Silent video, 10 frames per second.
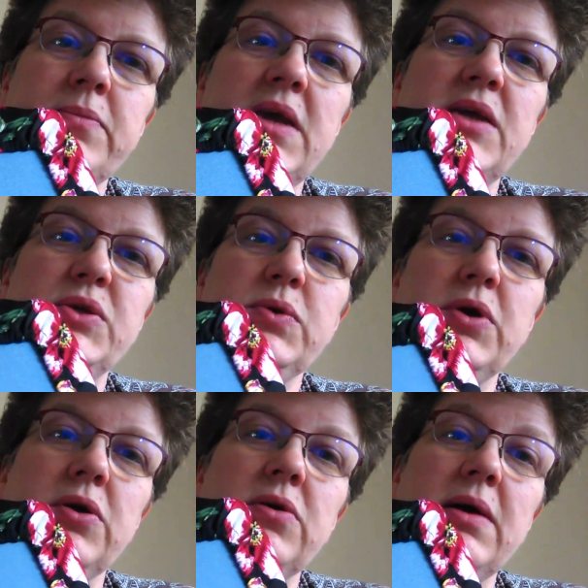as you
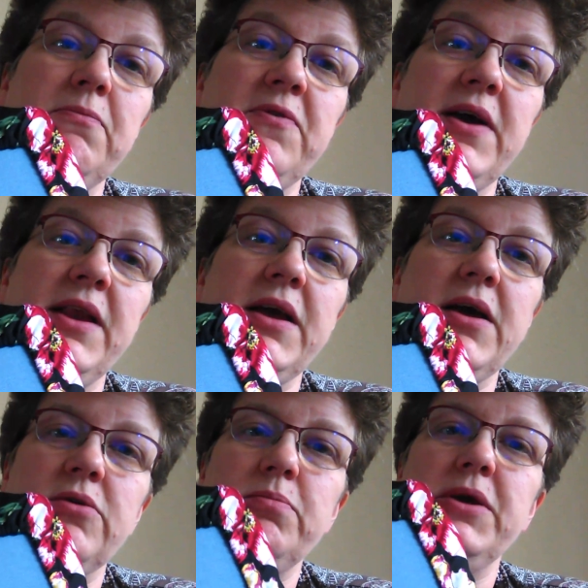go, I'm finding
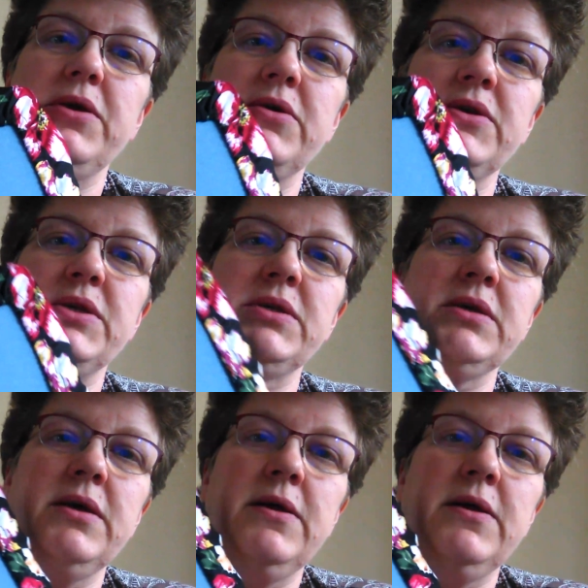out, because